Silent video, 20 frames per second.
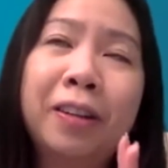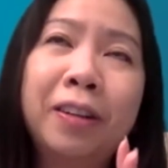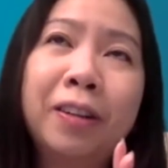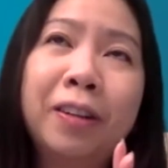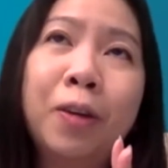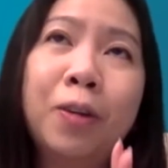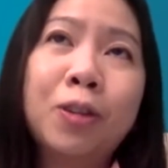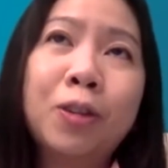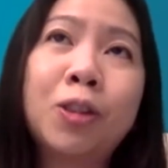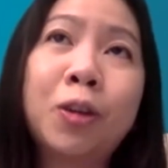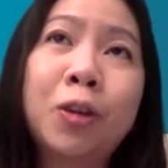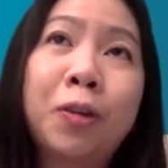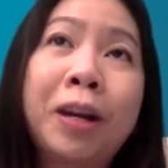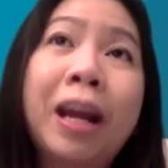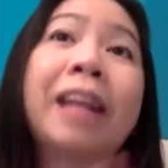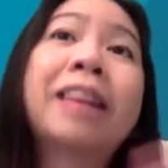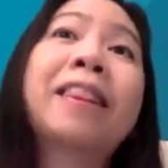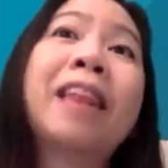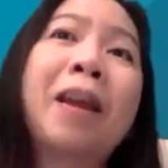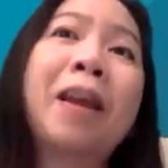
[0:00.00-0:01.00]
your story
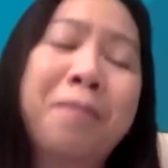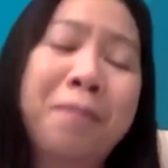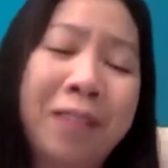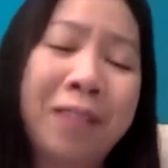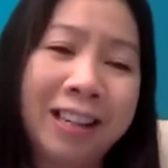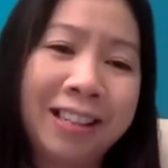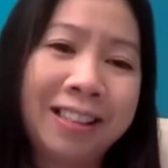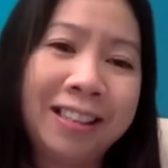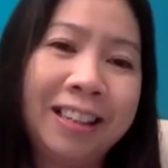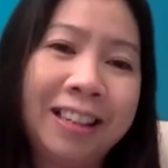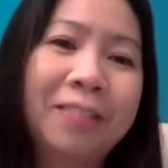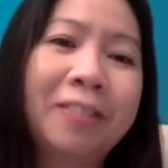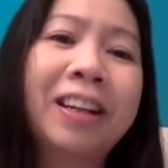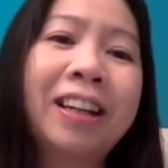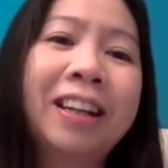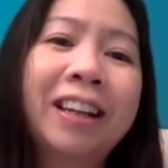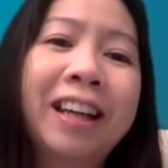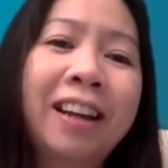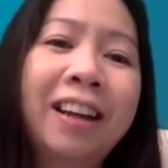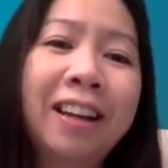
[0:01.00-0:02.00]
at that budget,
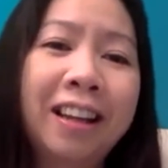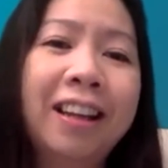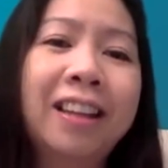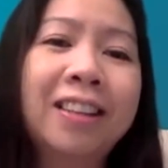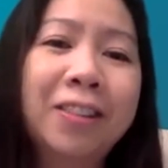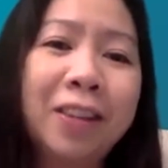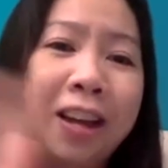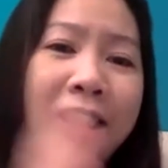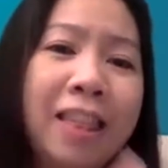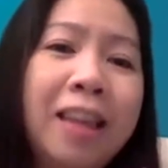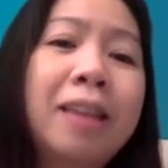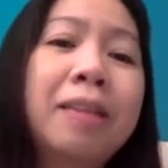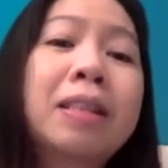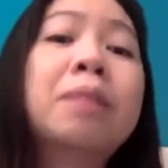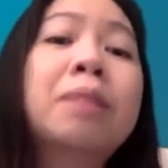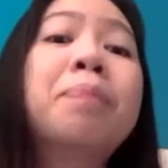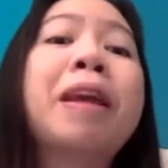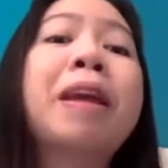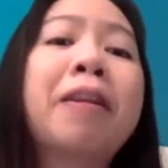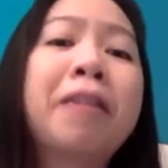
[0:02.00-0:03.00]
right? So I think
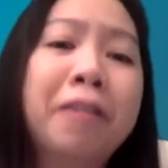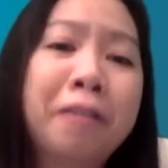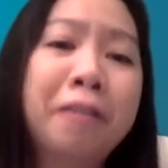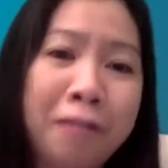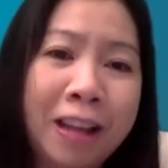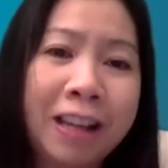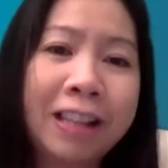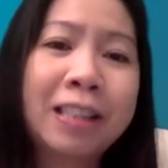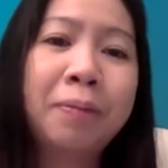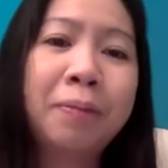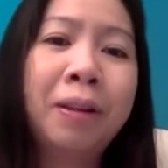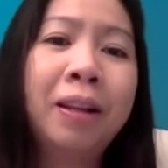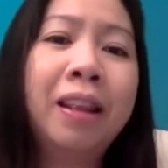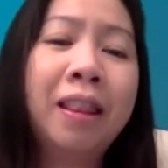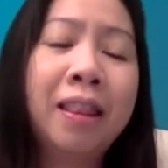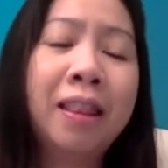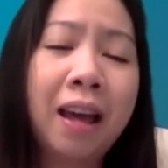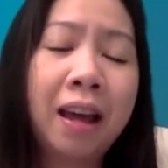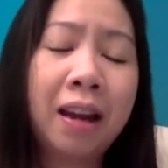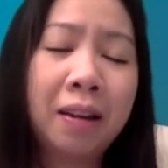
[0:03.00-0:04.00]
just being flexible
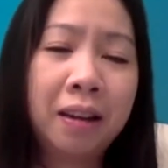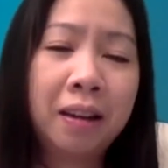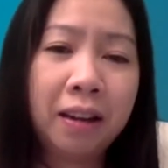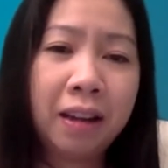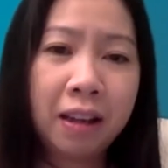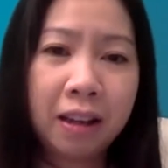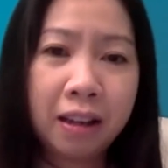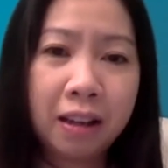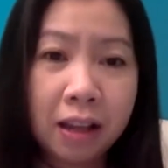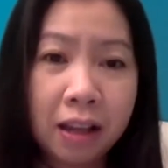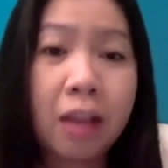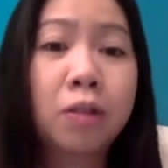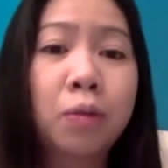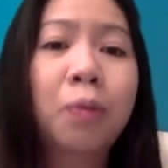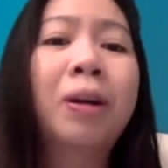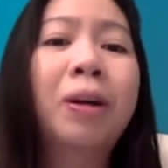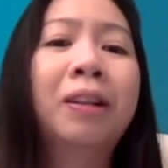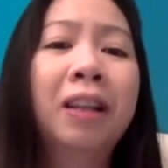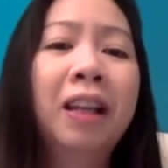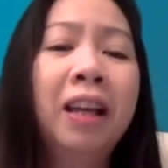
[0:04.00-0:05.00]
in that as
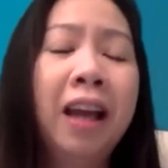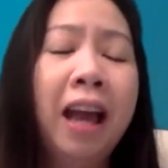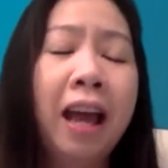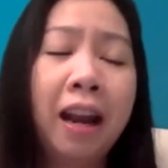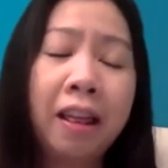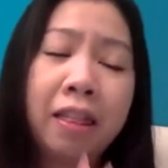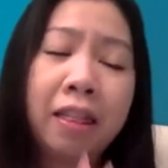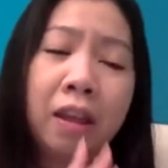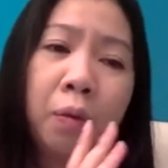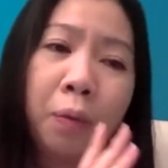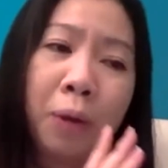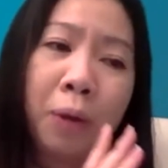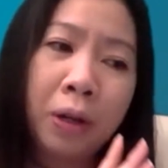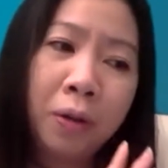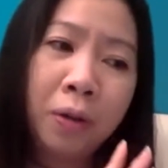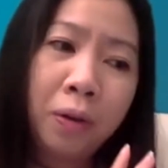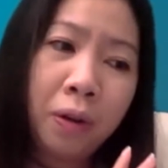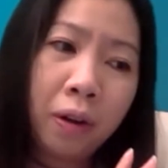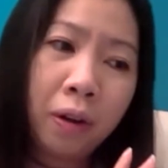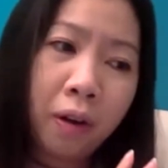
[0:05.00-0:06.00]
well. And I think when
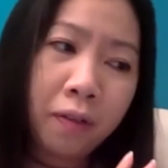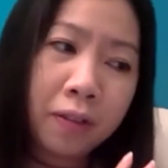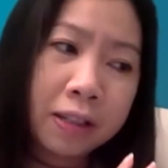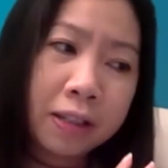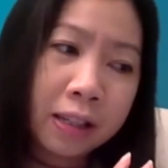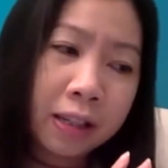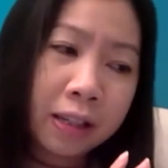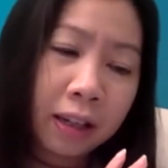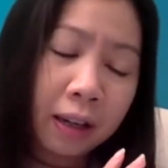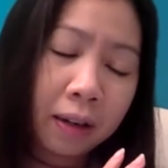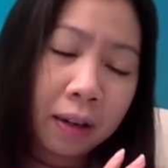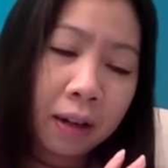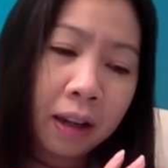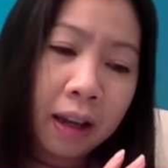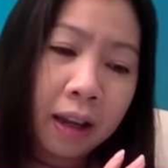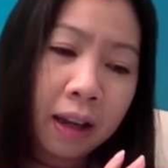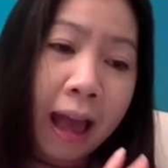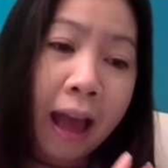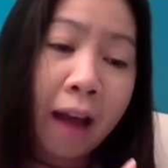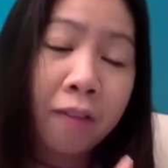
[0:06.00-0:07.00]
you obviously can
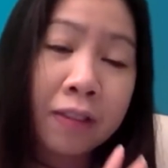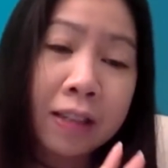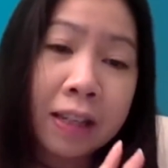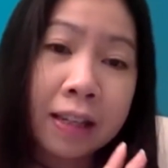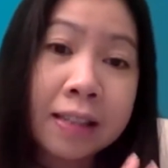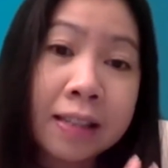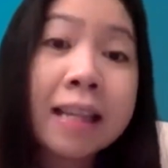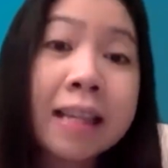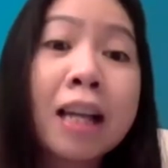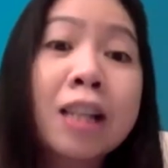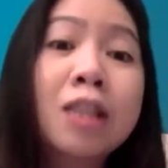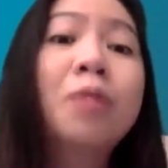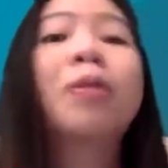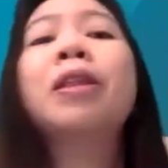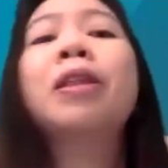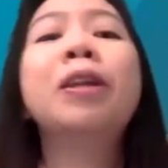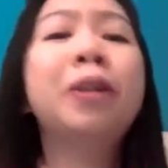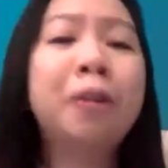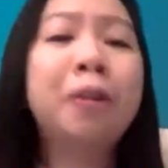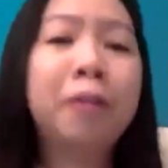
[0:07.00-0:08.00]
have success
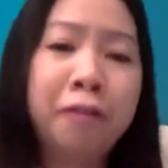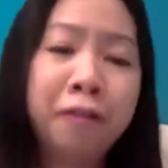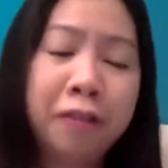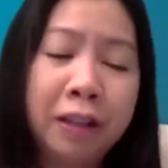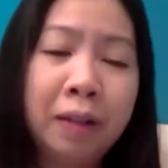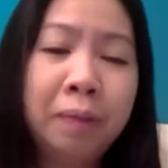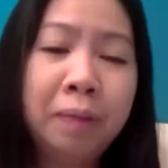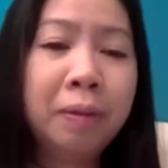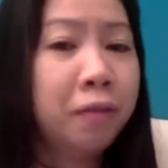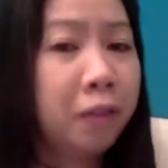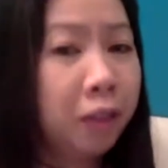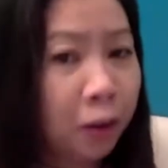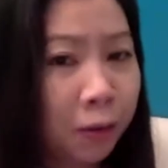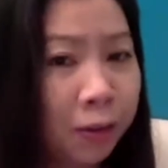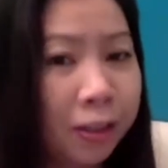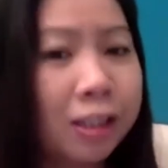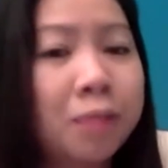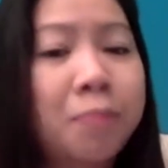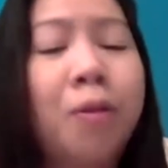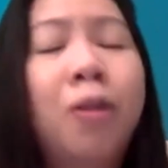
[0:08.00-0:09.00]
within your film, even though
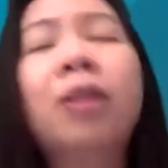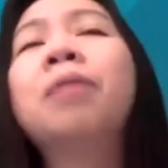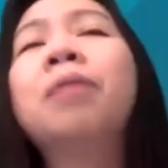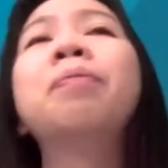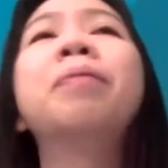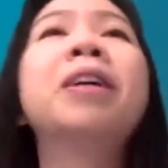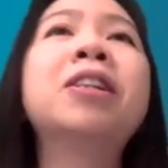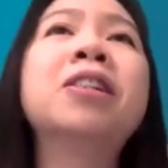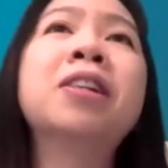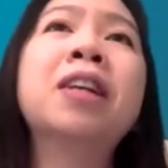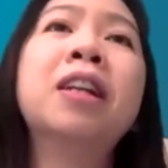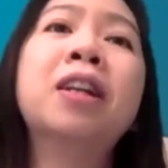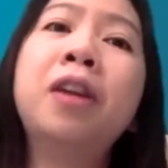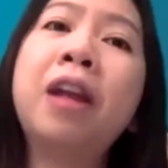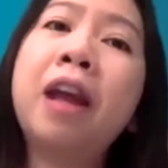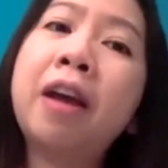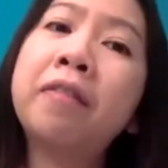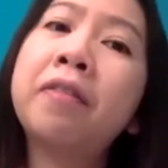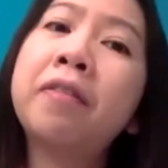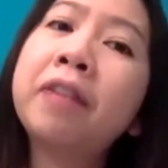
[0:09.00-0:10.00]
it's a smaller budget,
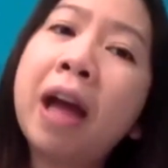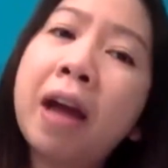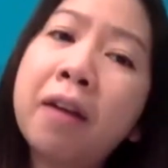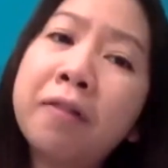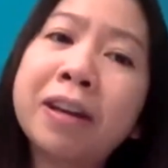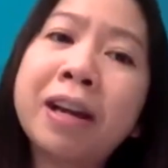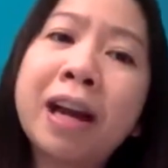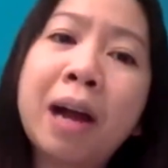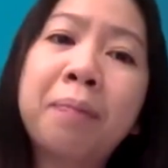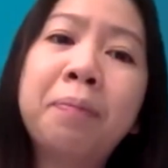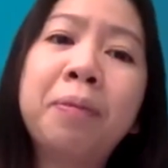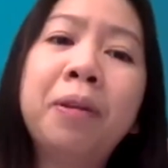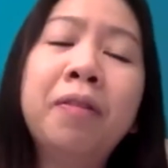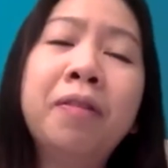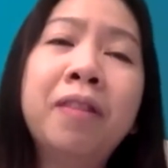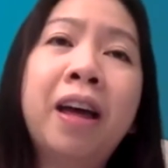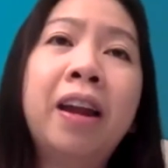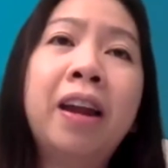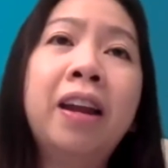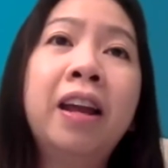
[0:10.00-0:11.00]
have a couple of
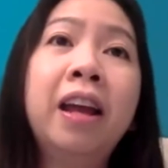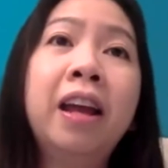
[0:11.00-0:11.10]
that,